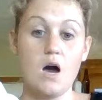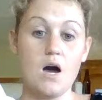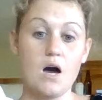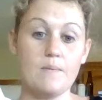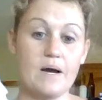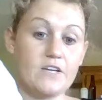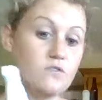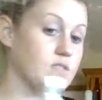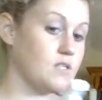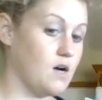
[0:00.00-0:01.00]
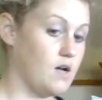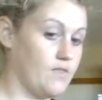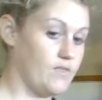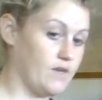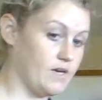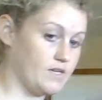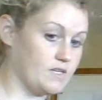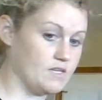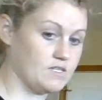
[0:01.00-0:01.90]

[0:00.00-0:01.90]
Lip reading: I use it on the